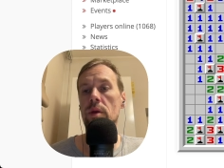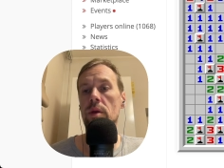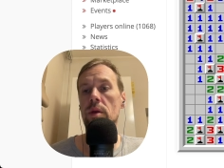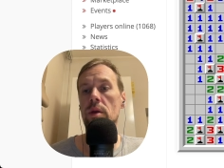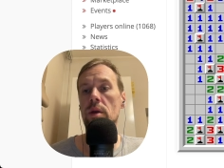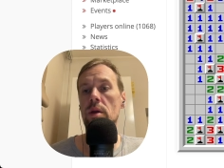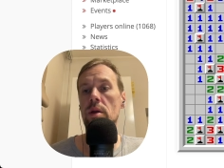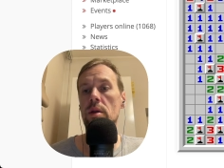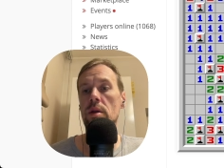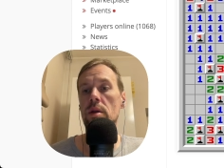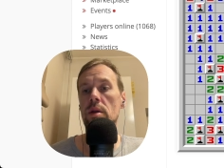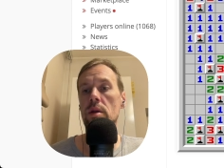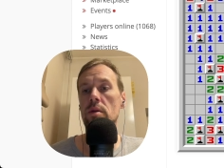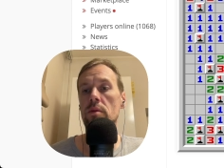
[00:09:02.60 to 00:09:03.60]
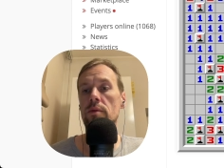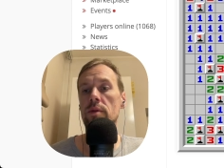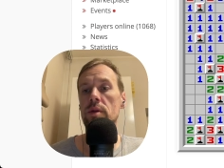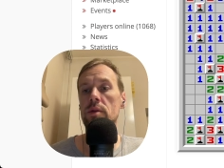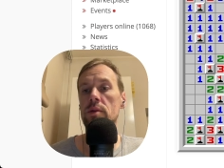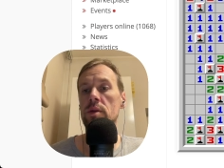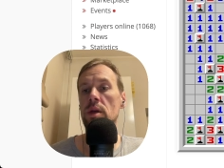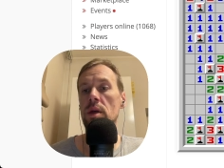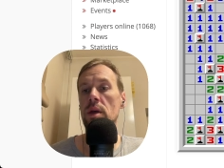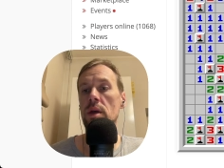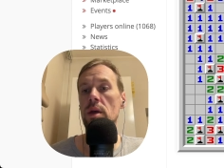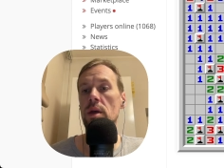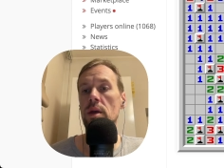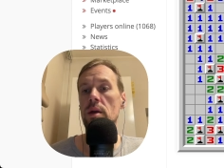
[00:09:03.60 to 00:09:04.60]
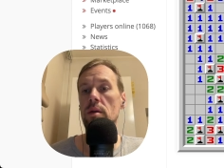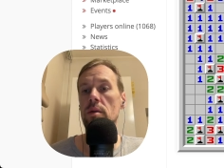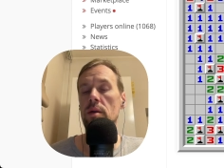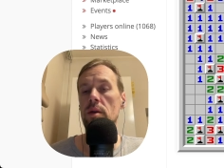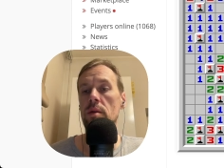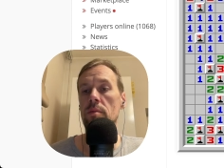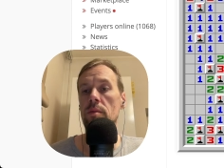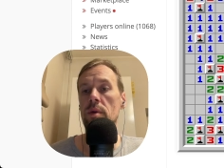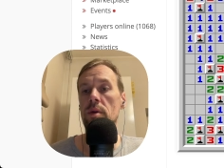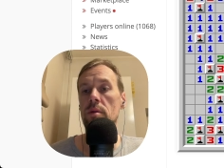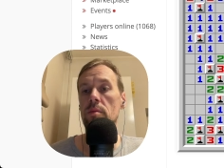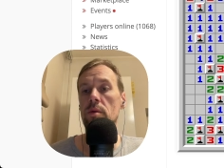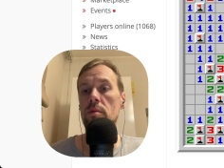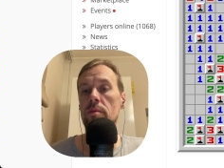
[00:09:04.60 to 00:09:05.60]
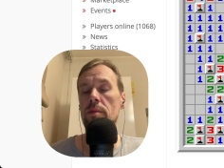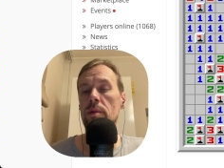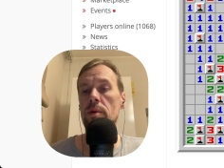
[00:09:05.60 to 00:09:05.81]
can any of these be a bomb?